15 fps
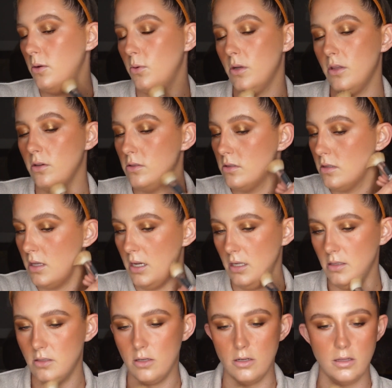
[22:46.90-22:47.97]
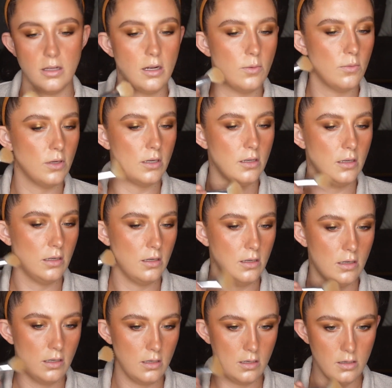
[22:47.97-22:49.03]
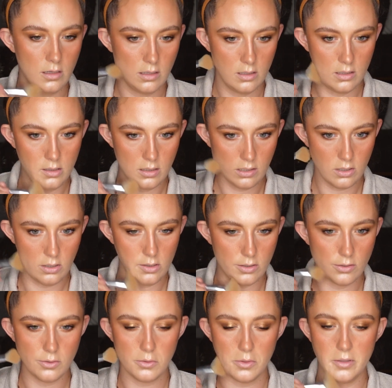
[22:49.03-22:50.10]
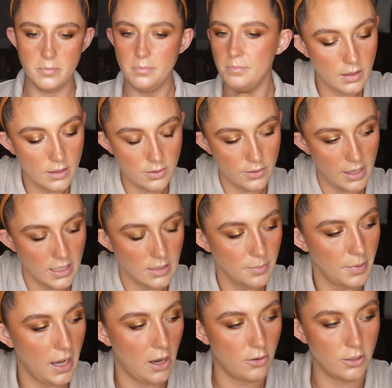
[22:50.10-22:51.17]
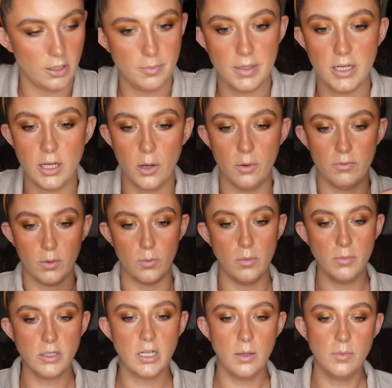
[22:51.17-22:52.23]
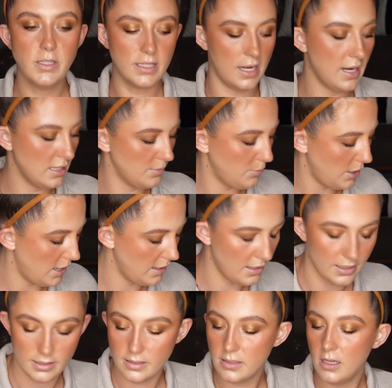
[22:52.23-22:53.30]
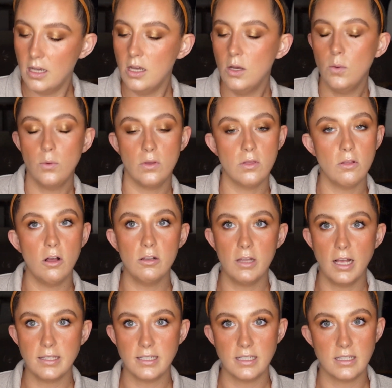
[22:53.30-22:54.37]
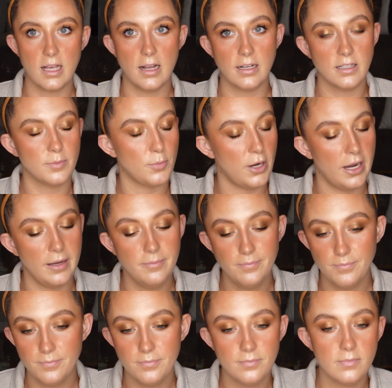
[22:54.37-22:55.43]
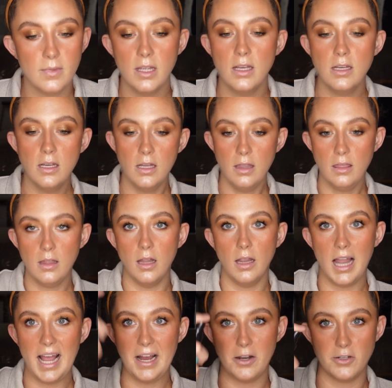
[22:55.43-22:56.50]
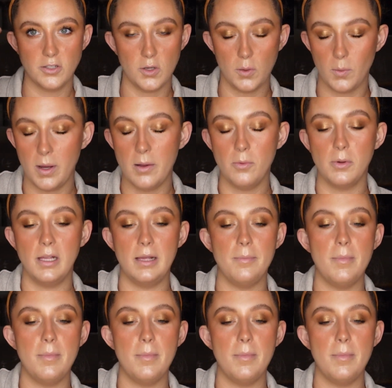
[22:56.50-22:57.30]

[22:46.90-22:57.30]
where those lines are that I wanna contour. So that's powder. I'm gonna go over one more time with setting spray because with long lasting setting spray, the layers are what really